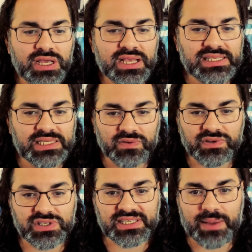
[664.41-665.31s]
Silver
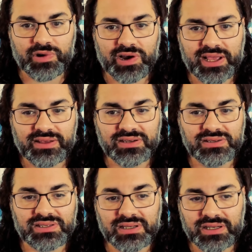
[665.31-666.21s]
Samurai,
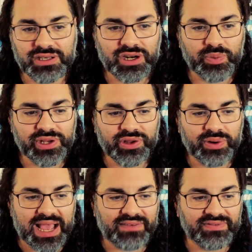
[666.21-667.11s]
there's, we don't
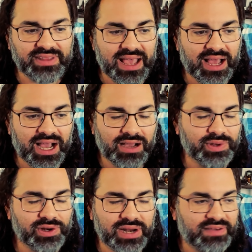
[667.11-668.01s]
have that. We
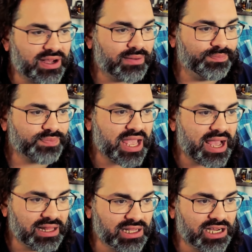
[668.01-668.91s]
don't have
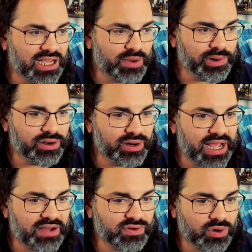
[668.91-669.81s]
Hela and we don't
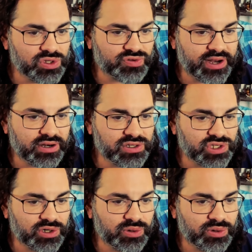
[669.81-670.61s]
have Ghost Rider, so